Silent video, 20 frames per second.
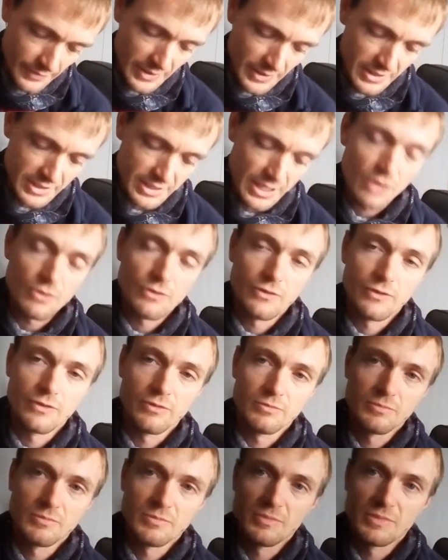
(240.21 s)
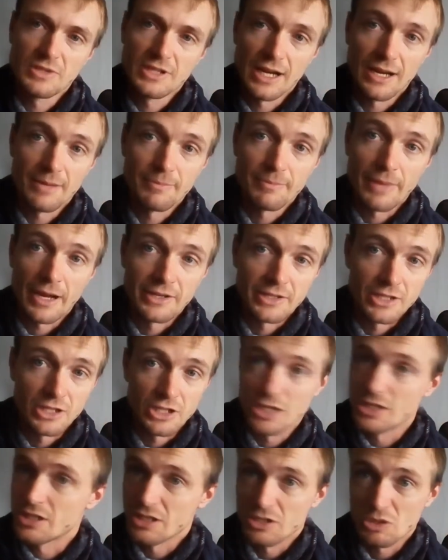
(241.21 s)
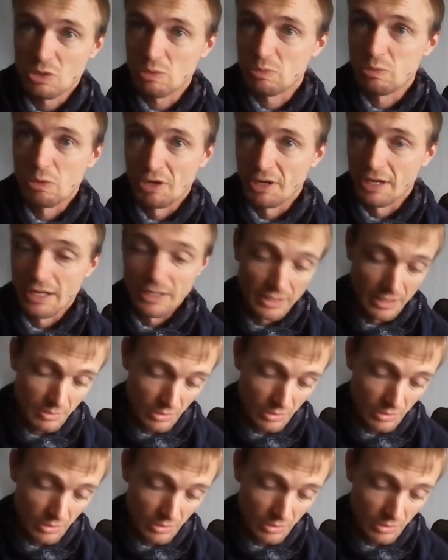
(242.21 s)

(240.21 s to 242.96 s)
these self-sticking bandages. There's no point getting them